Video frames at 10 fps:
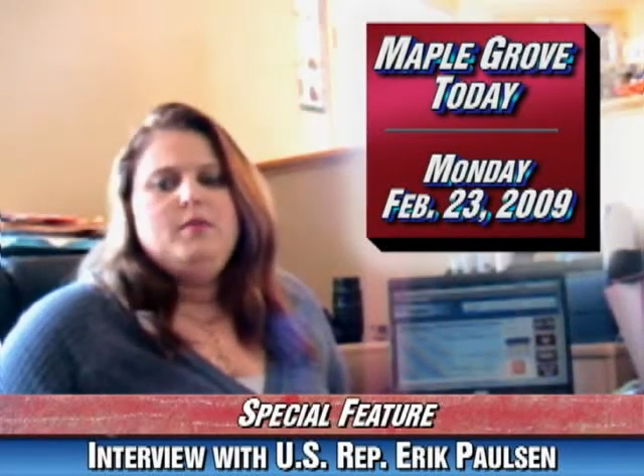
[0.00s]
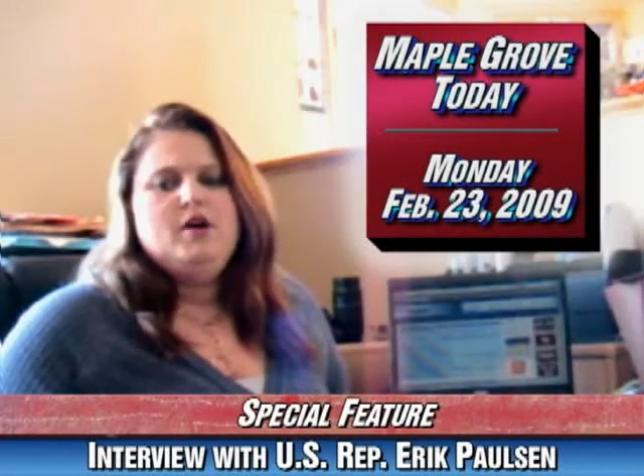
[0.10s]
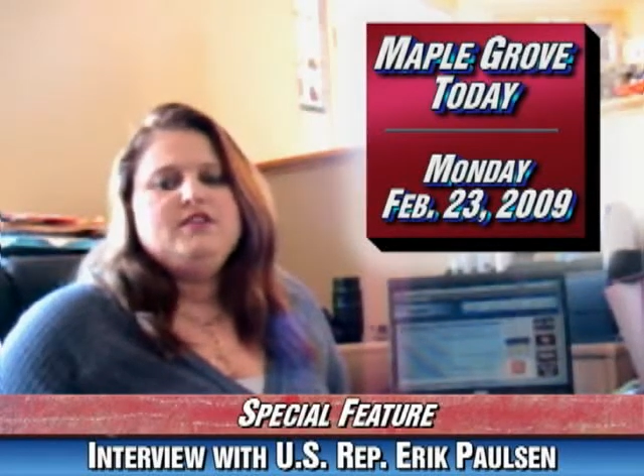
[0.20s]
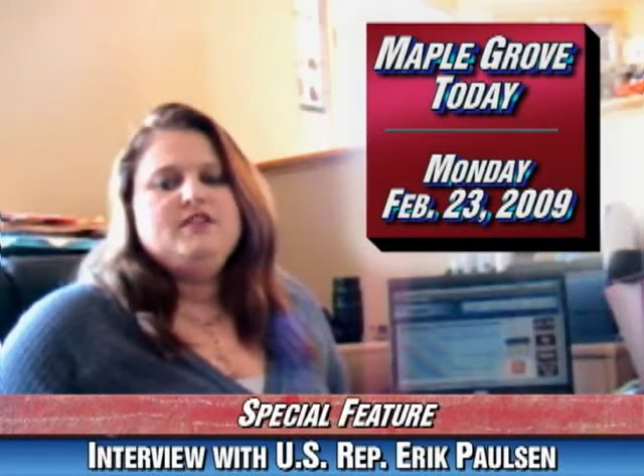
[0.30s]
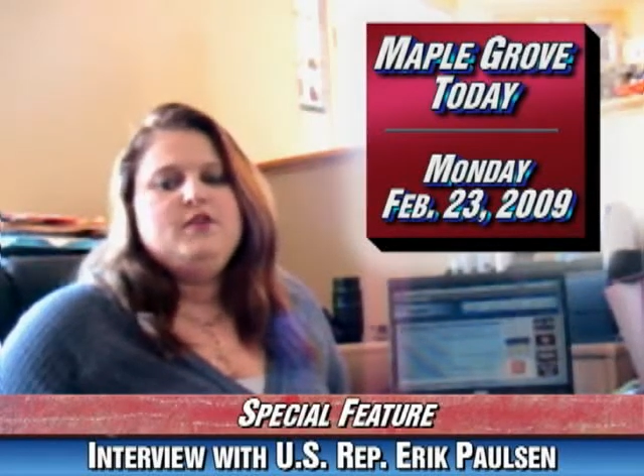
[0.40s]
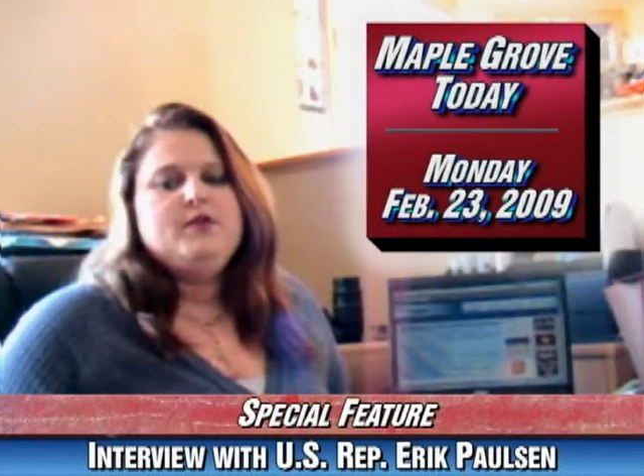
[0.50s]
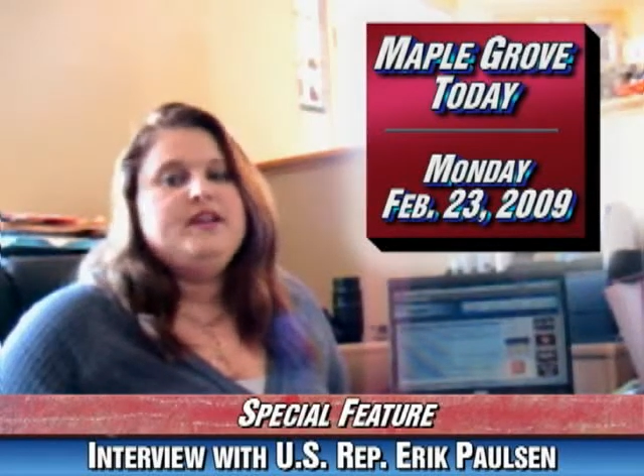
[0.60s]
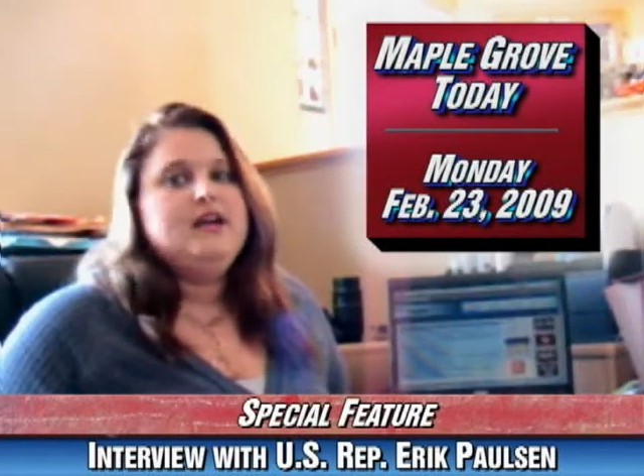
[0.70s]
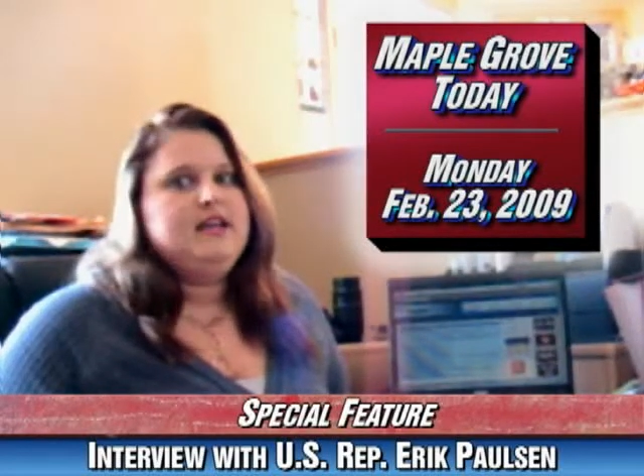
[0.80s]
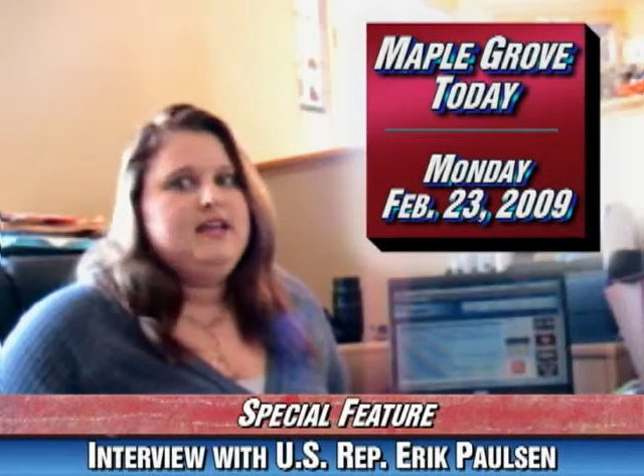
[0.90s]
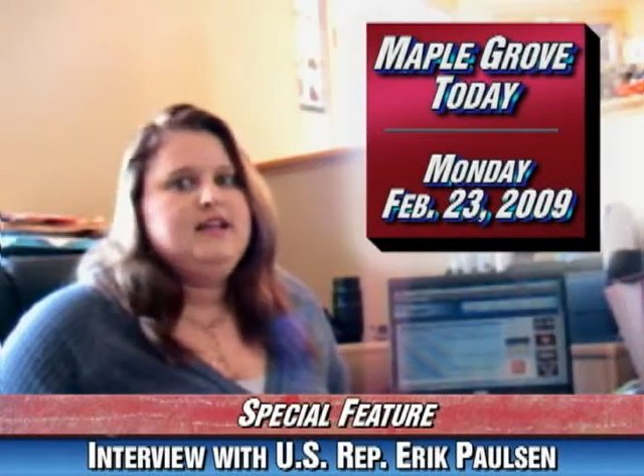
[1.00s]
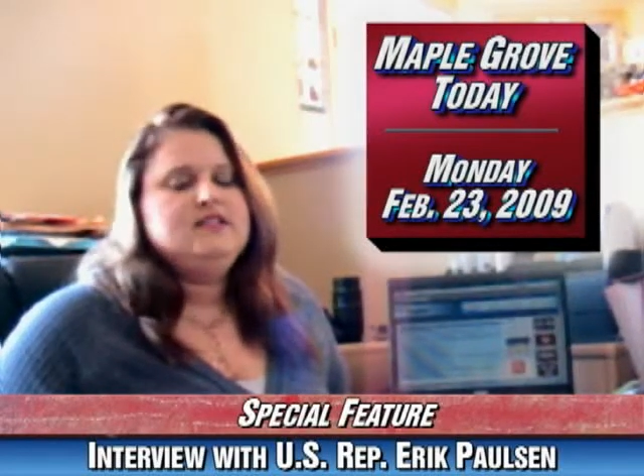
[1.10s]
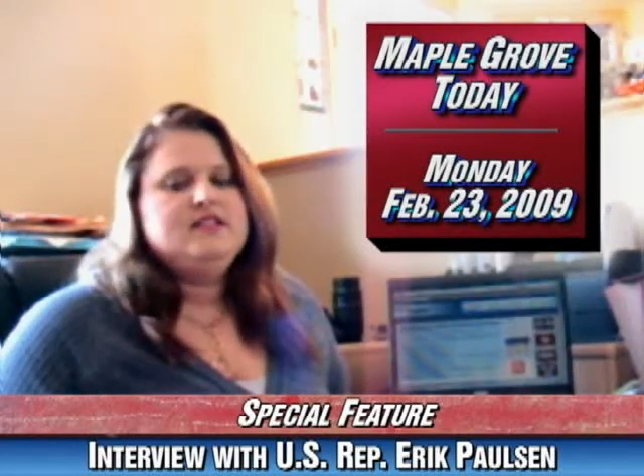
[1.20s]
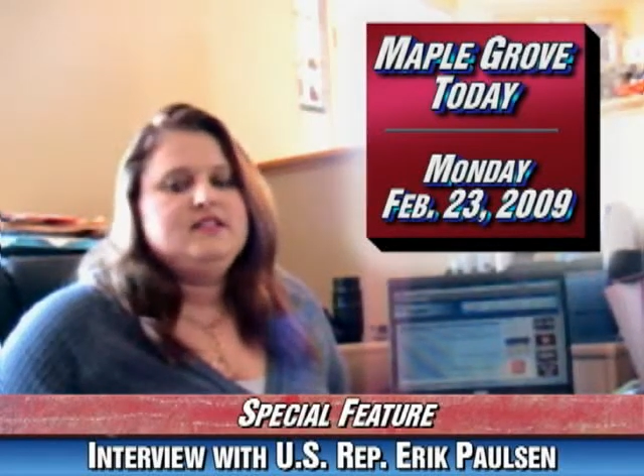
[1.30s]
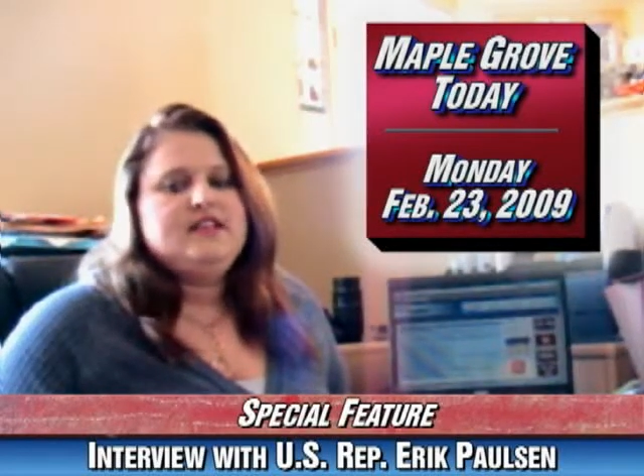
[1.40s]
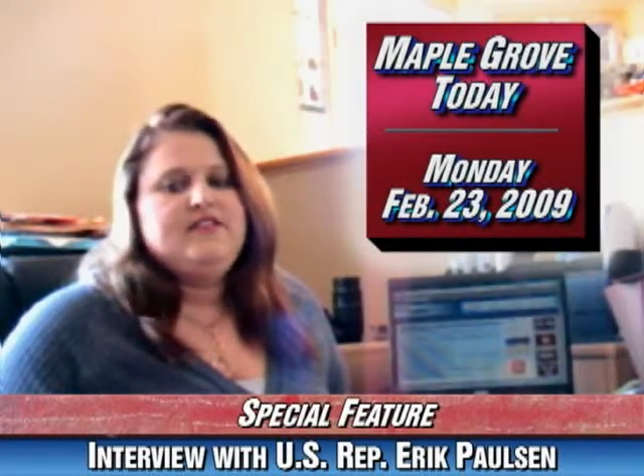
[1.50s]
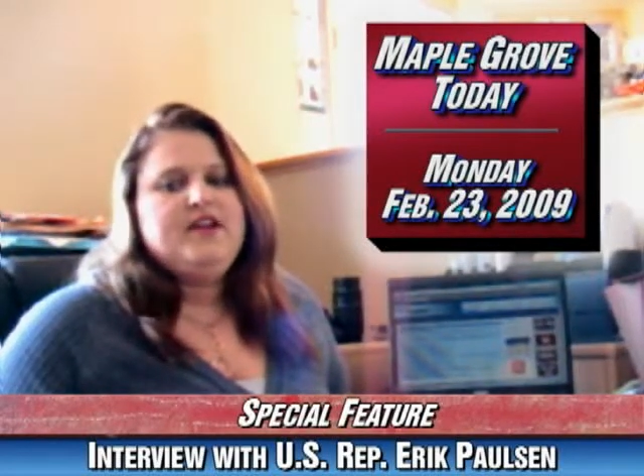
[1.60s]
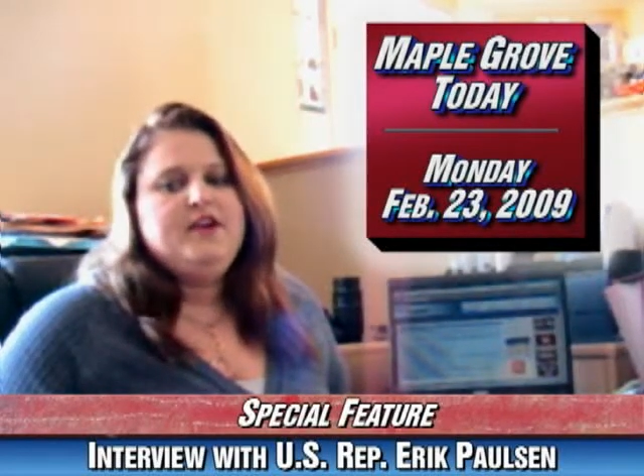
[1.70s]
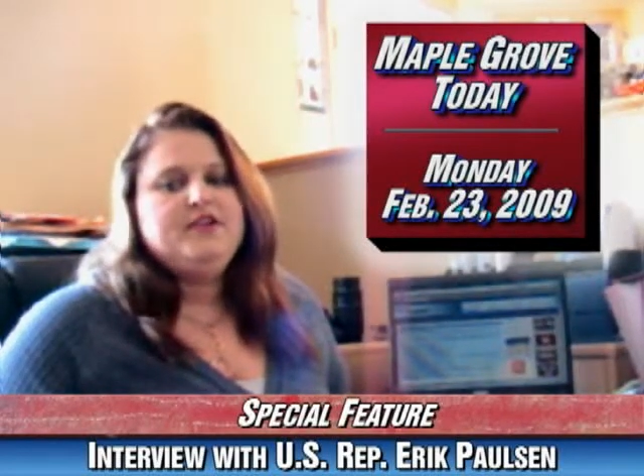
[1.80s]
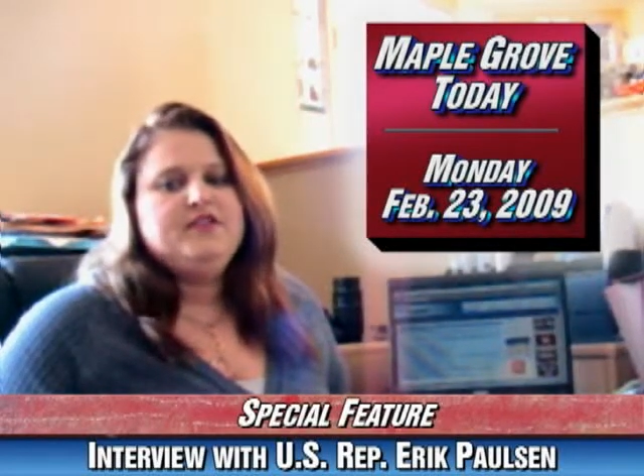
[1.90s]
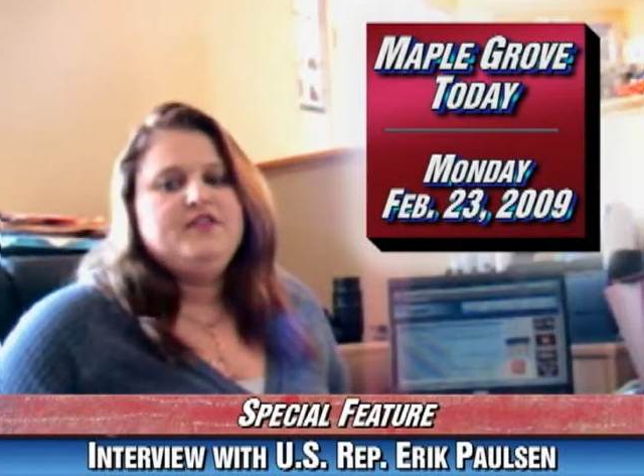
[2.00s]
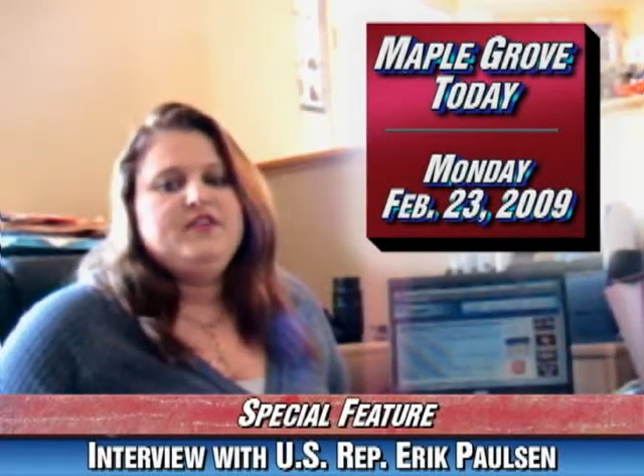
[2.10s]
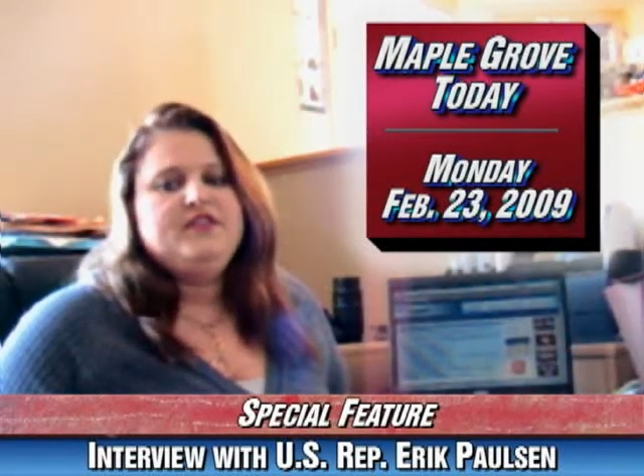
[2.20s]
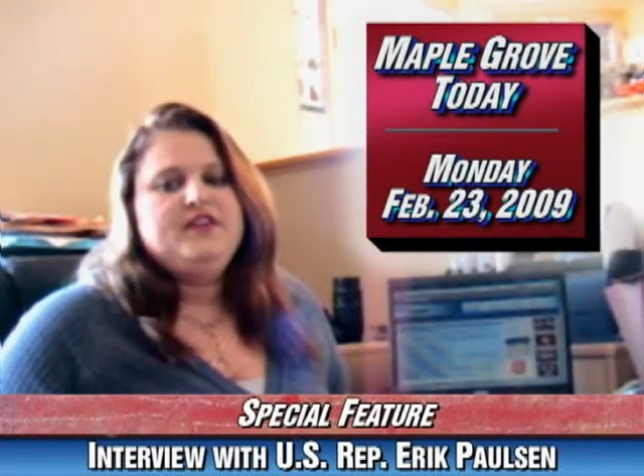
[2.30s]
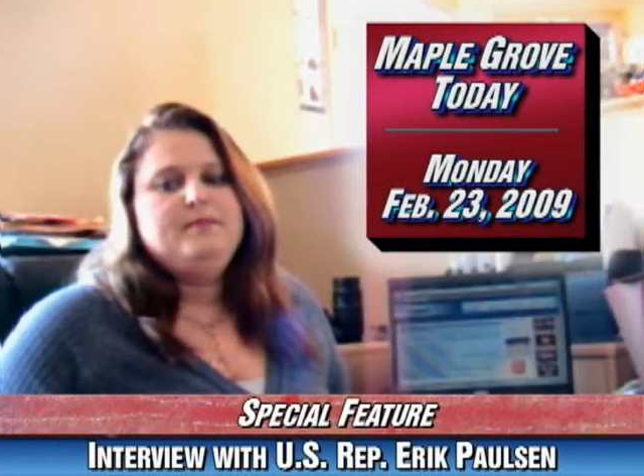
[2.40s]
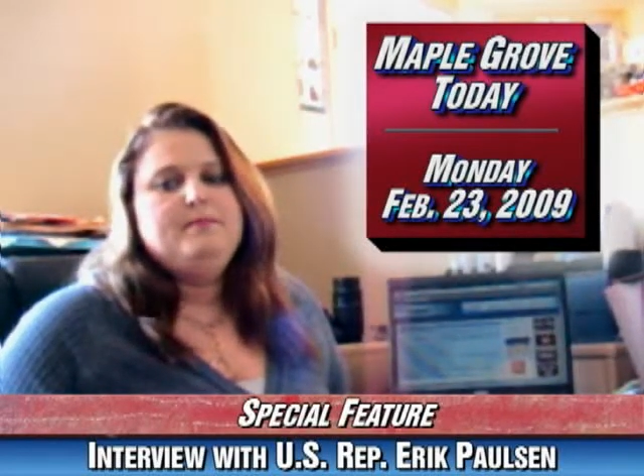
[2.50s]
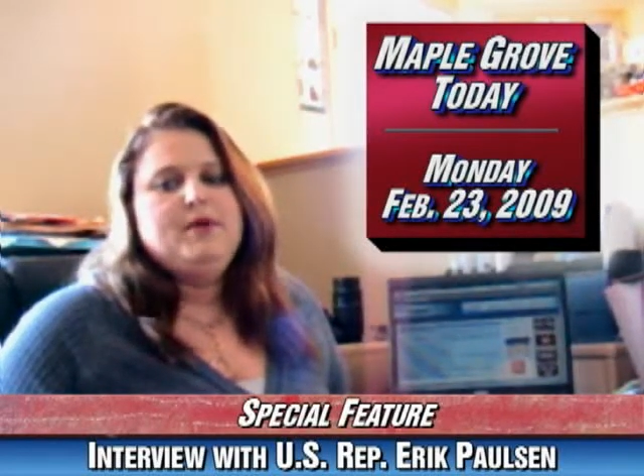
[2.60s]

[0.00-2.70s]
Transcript: Paulsen voted against the $750